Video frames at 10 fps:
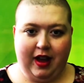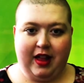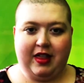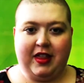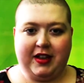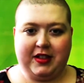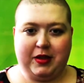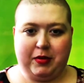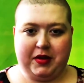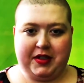And this is
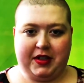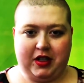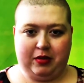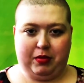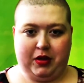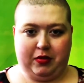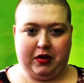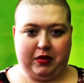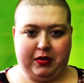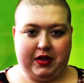where Digital Book
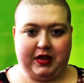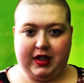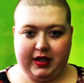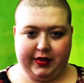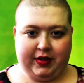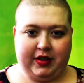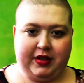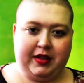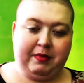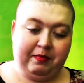World was, Nashville, Tennessee.